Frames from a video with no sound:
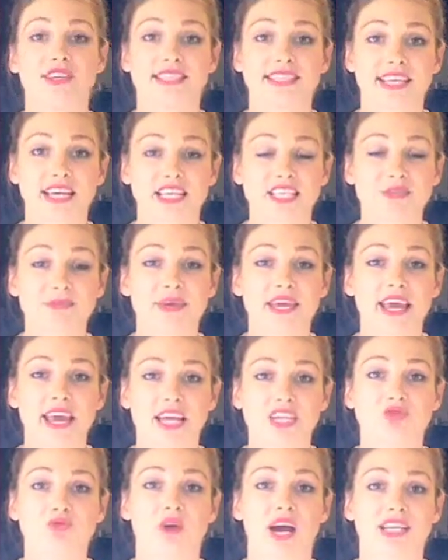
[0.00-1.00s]
the skin's
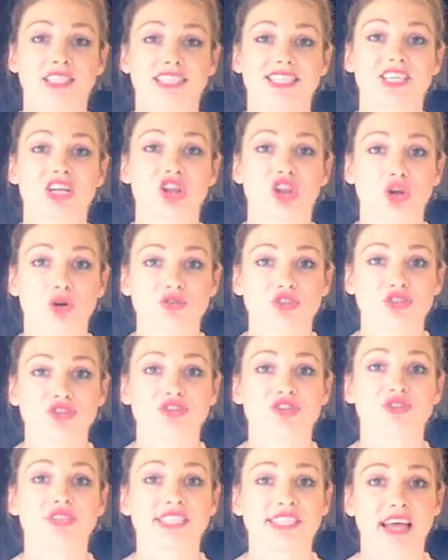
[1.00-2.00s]
pH rises closer
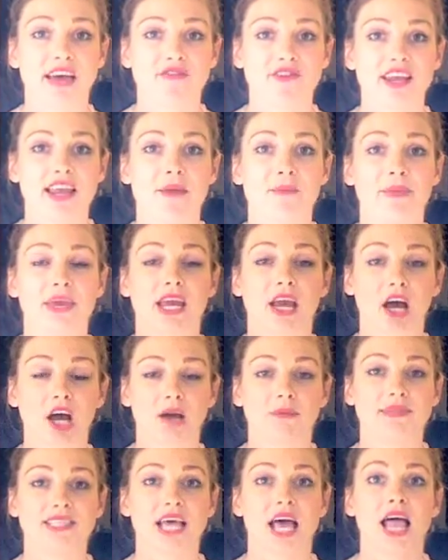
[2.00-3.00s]
to 7, it
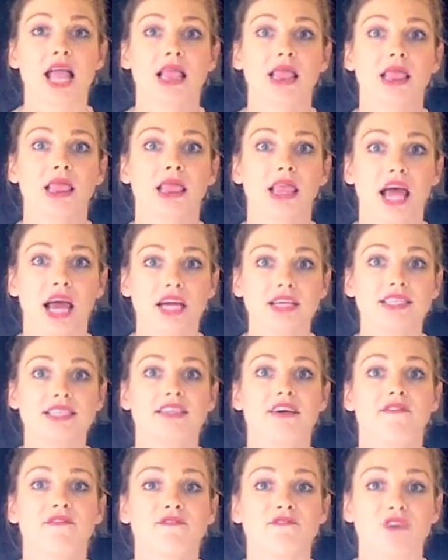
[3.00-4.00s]
becomes less
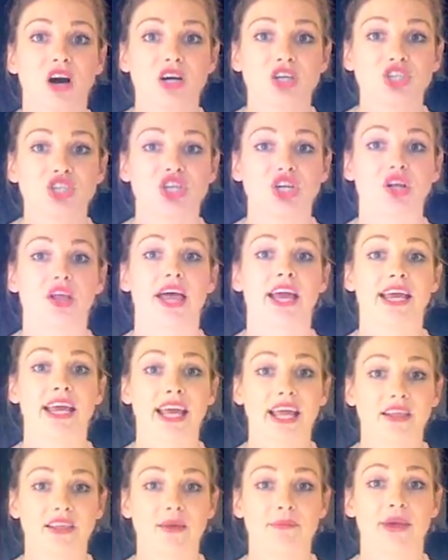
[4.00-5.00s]
functional at
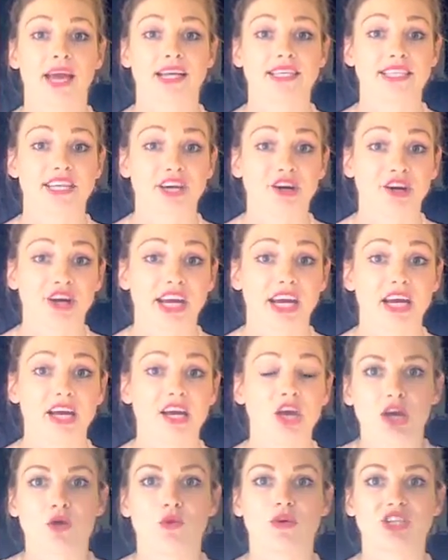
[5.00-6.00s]
killing bacteria,
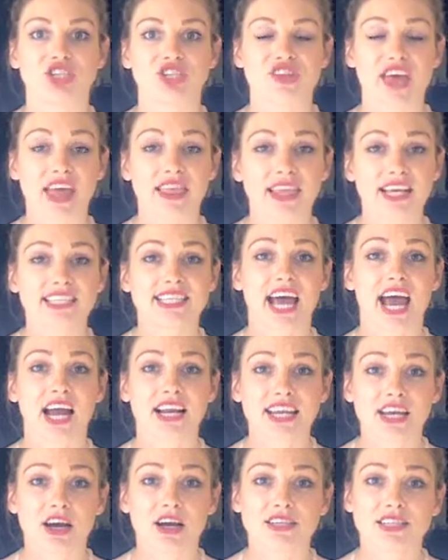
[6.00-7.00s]
which then leads
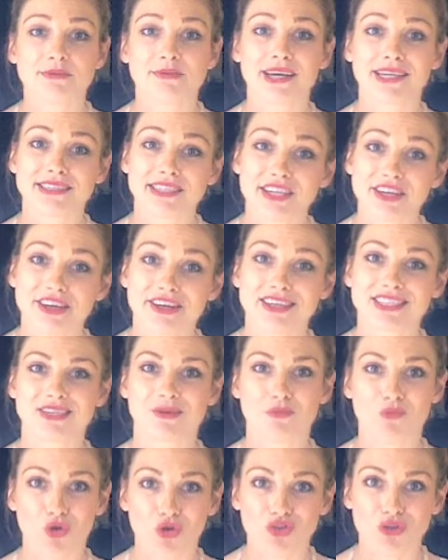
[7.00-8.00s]
acne-causing bacteria to
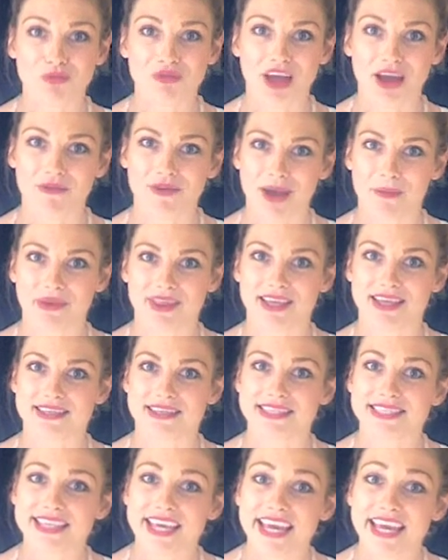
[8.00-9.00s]
multiply rapidly in the
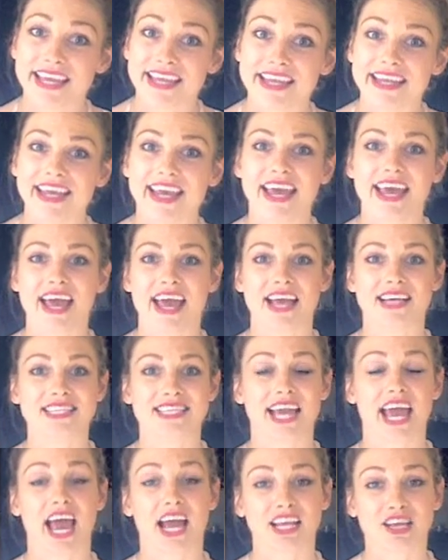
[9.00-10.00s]
skin. As
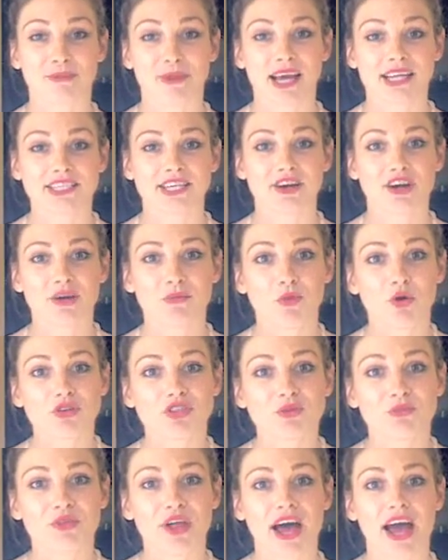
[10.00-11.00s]
the acne bacteria
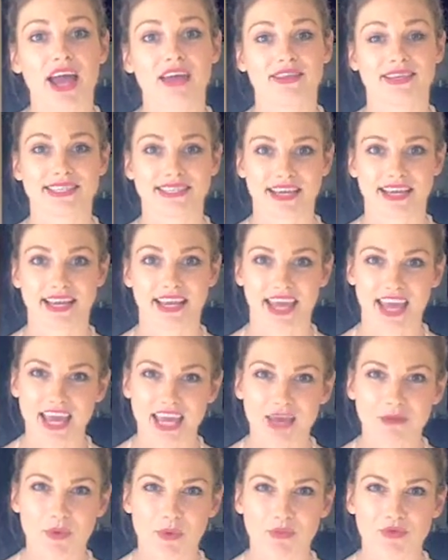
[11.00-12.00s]
multiply, the skin can't
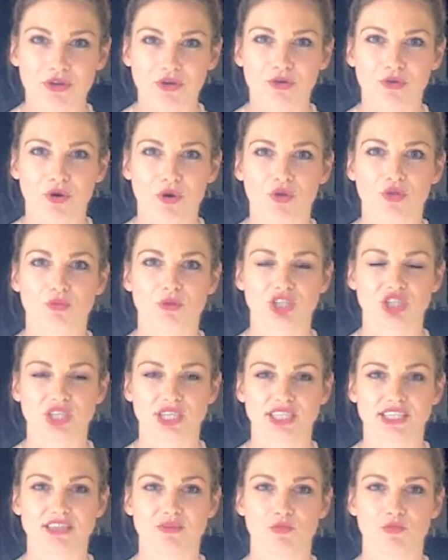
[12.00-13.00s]
keep up with their growth, which leads to